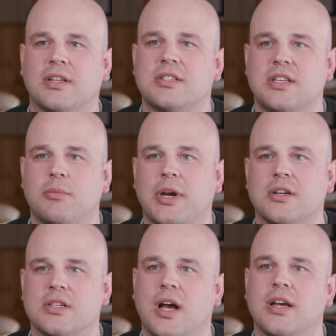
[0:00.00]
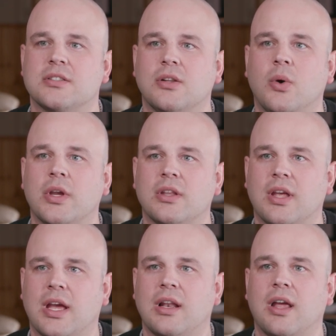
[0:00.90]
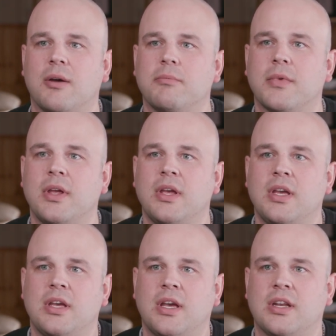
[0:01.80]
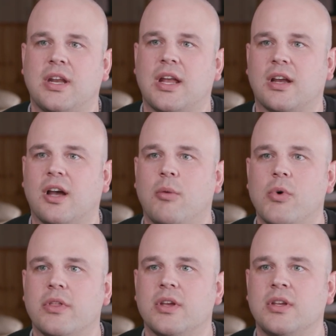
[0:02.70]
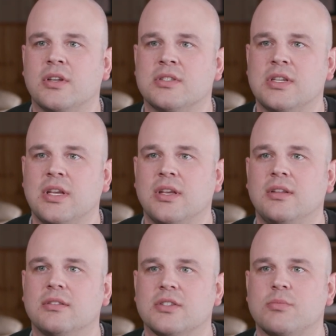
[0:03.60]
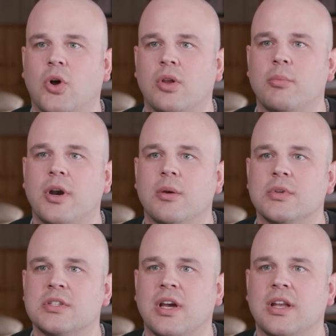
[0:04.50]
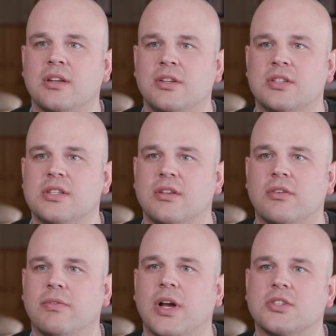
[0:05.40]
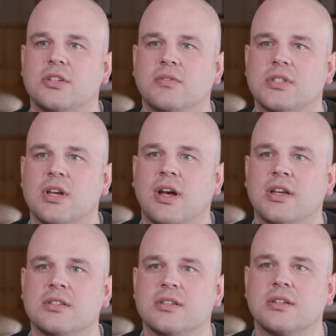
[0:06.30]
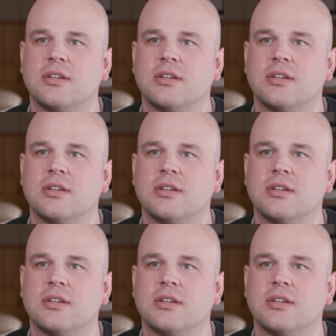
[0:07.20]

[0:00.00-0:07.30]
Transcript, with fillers: I could see the bear's eyes glowing in the headlamp, and it had a cub with it. You could see the smaller bear beside it, you could see the reflection of its eyes.